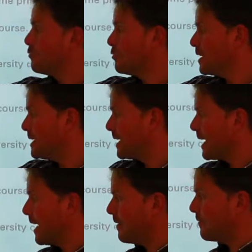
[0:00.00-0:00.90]
read it
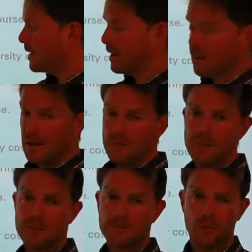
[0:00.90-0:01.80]
carefully,
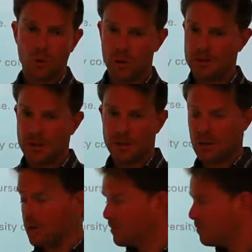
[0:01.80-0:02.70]
because more often than
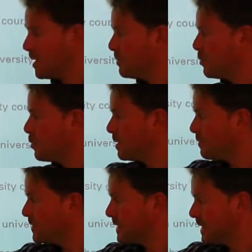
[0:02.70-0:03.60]
not, people will
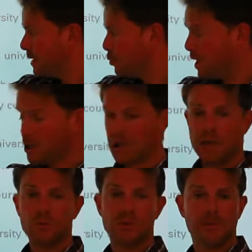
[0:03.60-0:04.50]
see wish
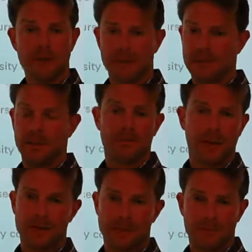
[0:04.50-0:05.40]
and automatically think of
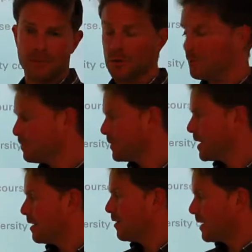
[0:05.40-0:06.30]
past simple.
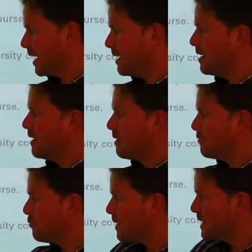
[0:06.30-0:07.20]
Okay,
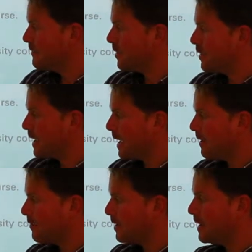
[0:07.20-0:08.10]
read it very
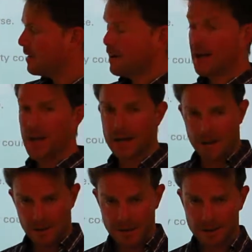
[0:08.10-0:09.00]
carefully,
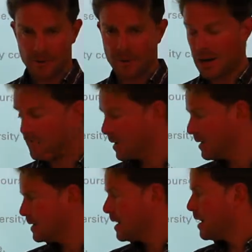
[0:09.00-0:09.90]
analyze the grammar.
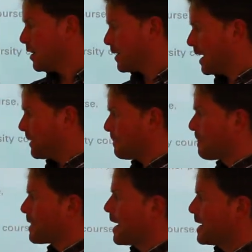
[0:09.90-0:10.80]
Okay,
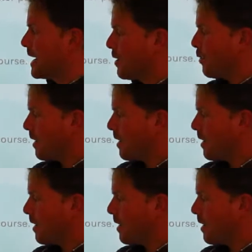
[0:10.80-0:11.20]
now